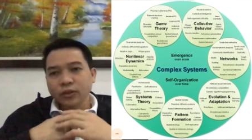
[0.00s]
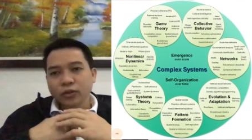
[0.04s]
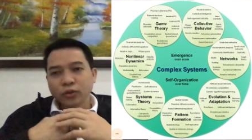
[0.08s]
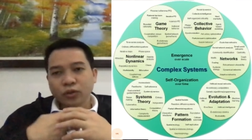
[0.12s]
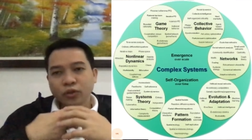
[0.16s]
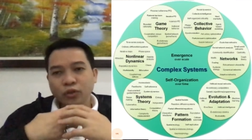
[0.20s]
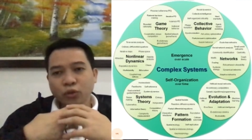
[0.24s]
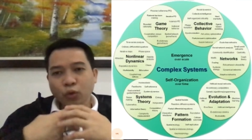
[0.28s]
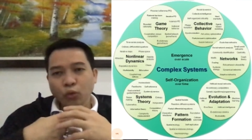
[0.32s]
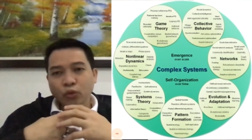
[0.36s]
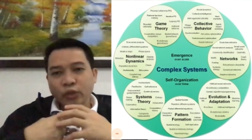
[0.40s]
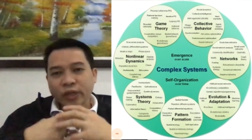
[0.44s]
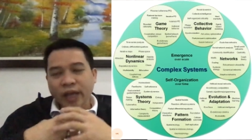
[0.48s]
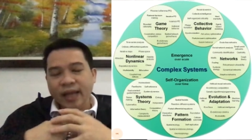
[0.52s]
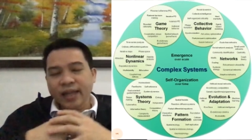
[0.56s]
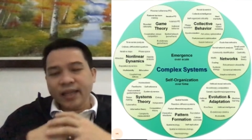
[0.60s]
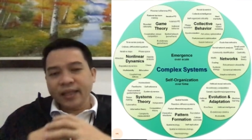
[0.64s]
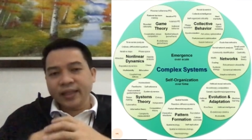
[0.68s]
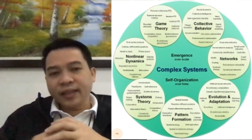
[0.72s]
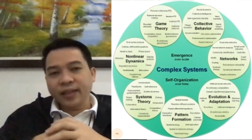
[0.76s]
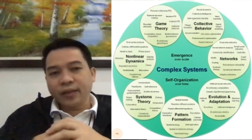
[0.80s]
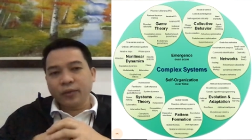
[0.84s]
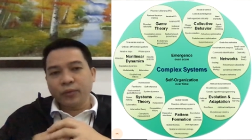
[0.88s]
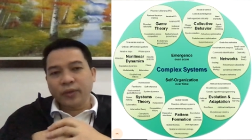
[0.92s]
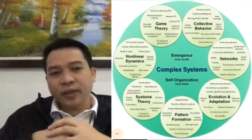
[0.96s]

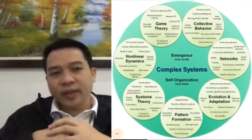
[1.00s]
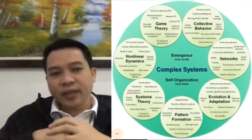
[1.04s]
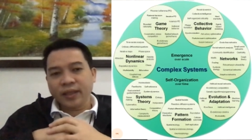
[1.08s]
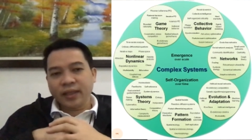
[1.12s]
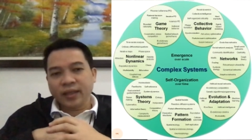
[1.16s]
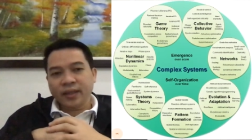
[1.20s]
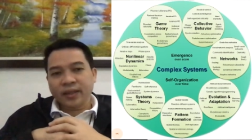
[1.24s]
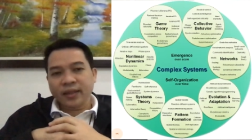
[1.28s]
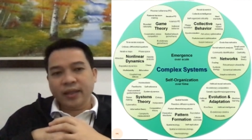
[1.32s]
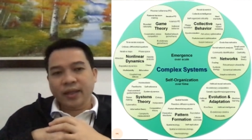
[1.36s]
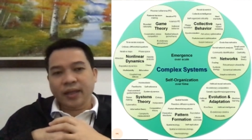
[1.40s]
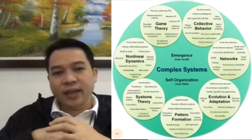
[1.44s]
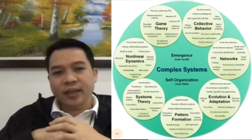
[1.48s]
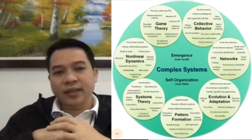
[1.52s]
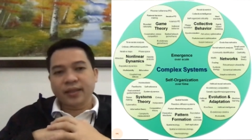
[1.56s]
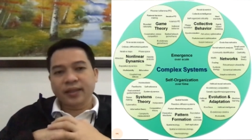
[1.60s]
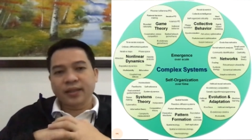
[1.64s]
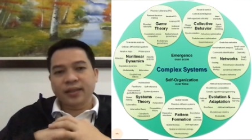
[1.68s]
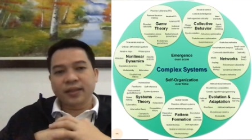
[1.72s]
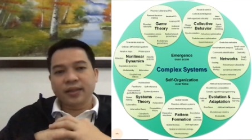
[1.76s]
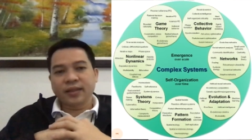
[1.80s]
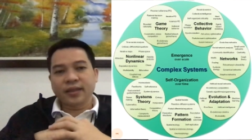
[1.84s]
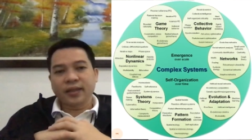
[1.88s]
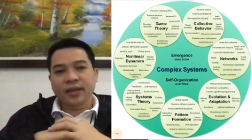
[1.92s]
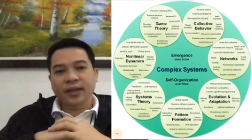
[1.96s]
sociality within
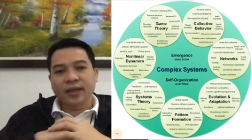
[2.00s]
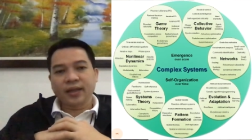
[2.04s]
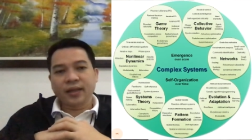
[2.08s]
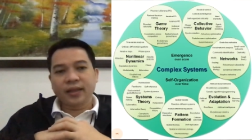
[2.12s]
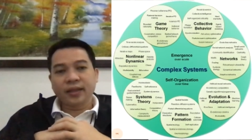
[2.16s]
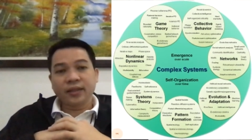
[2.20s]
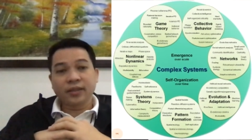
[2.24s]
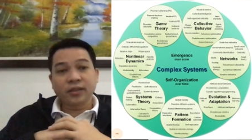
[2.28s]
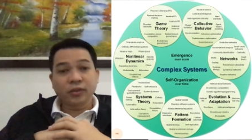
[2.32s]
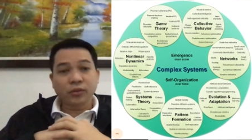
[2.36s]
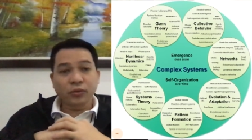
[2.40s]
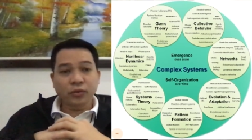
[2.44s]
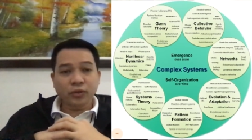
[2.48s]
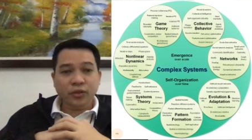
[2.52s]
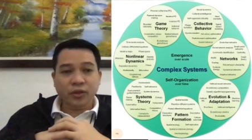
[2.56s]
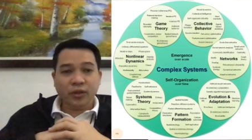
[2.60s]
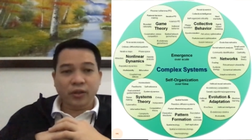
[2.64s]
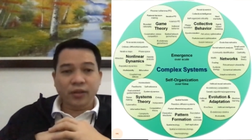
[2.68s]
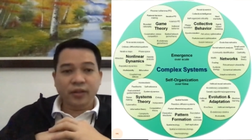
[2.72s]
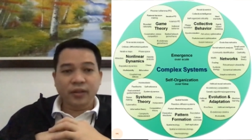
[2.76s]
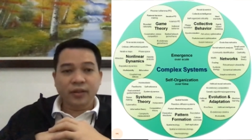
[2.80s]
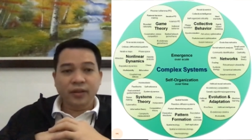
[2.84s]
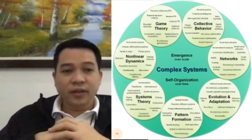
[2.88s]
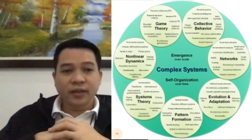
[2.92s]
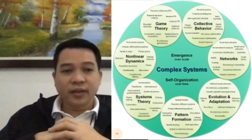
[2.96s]
that institution.
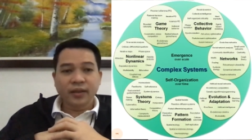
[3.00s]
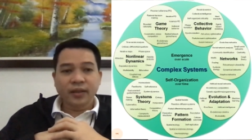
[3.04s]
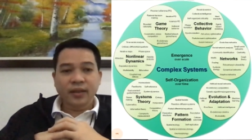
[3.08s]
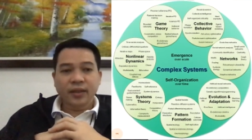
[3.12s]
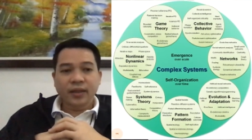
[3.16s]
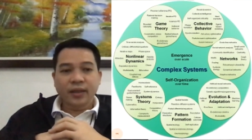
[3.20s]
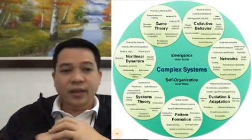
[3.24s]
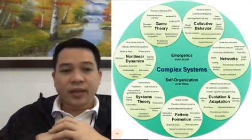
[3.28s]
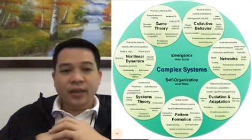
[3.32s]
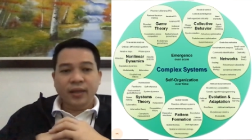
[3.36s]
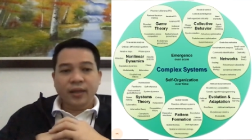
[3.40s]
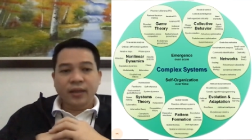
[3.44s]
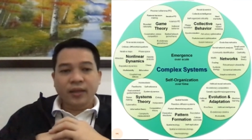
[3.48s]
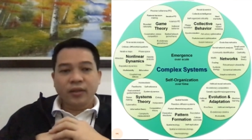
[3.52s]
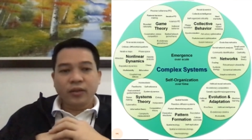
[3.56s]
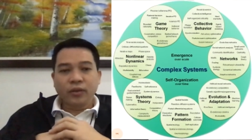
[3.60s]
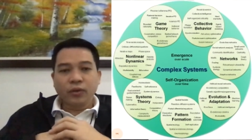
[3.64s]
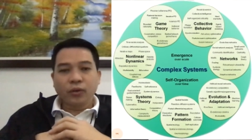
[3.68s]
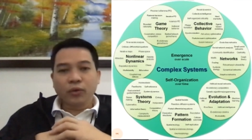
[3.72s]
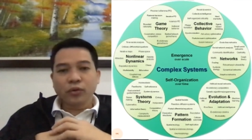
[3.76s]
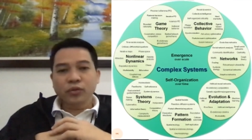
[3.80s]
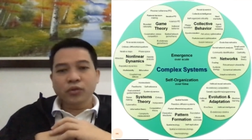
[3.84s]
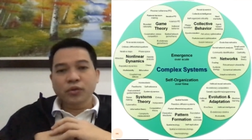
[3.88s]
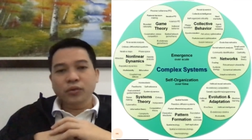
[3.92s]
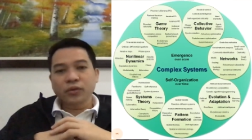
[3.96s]
You
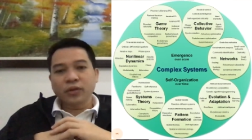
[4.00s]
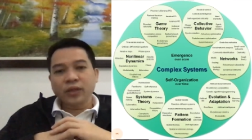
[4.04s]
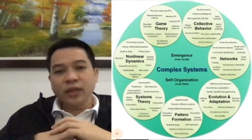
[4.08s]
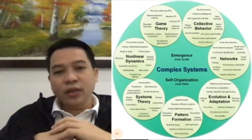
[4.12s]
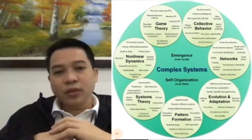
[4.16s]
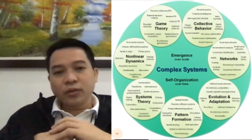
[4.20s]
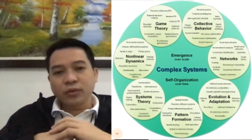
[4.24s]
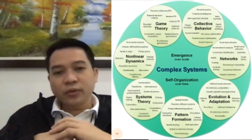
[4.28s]
also need to